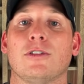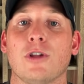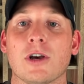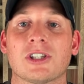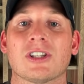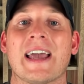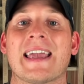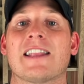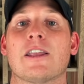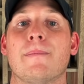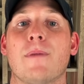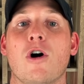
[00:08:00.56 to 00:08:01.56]
looks like at
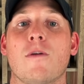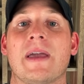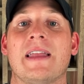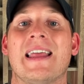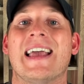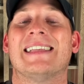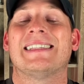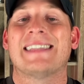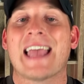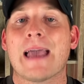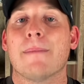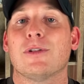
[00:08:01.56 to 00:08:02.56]
the moment,
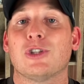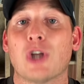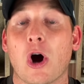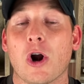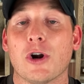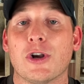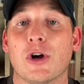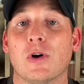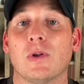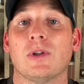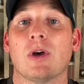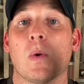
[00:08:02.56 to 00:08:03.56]
Sam
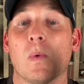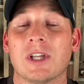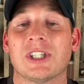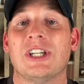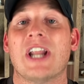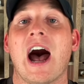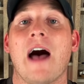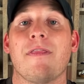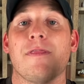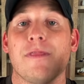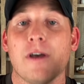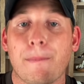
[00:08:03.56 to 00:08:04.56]
Darnold was
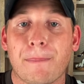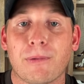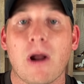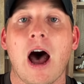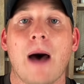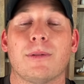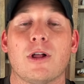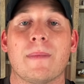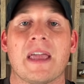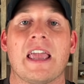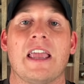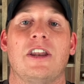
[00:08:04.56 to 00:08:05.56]
not the problem
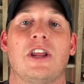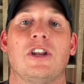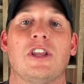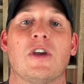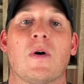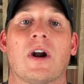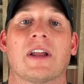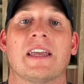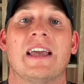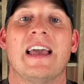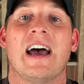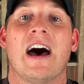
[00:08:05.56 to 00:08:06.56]
in New York.
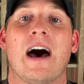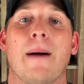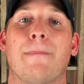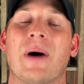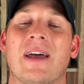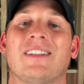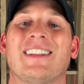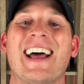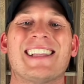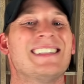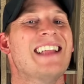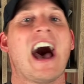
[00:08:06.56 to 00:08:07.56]
Uh, but
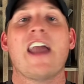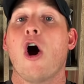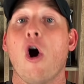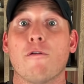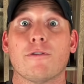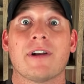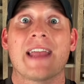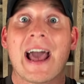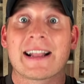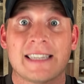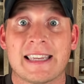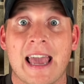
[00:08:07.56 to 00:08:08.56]
let's not
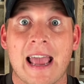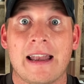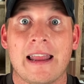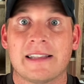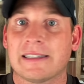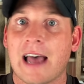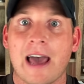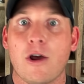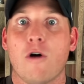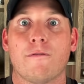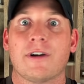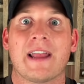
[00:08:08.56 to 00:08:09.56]
overreact again. It's not
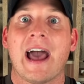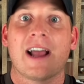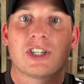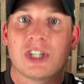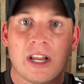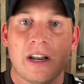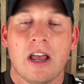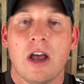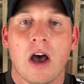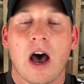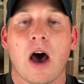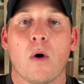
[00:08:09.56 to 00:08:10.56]
overreaction
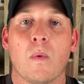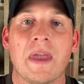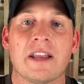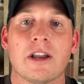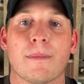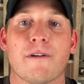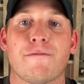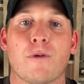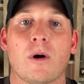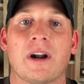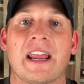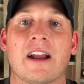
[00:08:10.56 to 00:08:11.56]
uh, week number
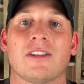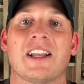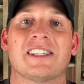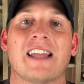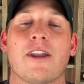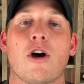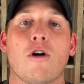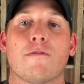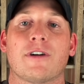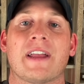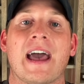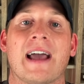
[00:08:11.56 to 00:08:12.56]
four here. Let's not
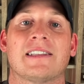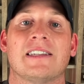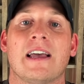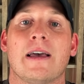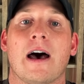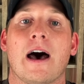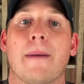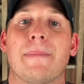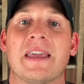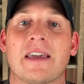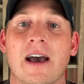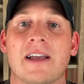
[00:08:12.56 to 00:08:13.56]
overreact uh,
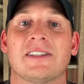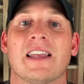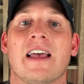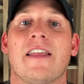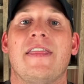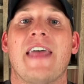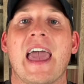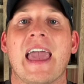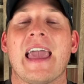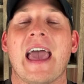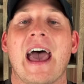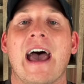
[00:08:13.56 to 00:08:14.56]
because
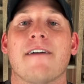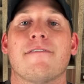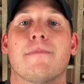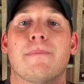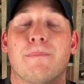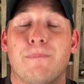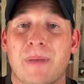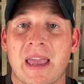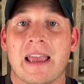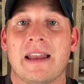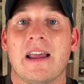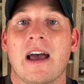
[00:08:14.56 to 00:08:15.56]
they have
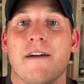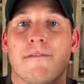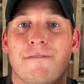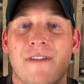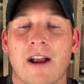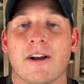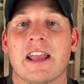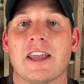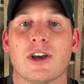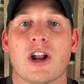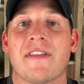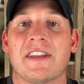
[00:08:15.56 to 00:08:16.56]
been very
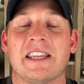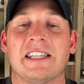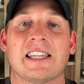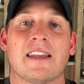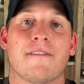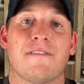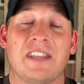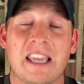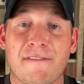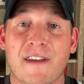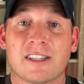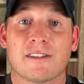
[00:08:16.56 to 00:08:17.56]
good on the de-
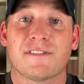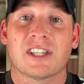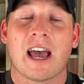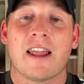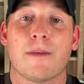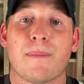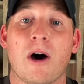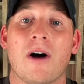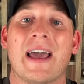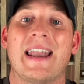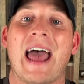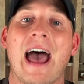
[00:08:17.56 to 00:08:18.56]
defensive side of the ball
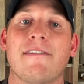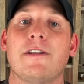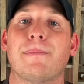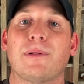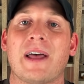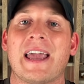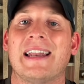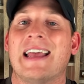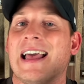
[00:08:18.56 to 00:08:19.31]
and haven't played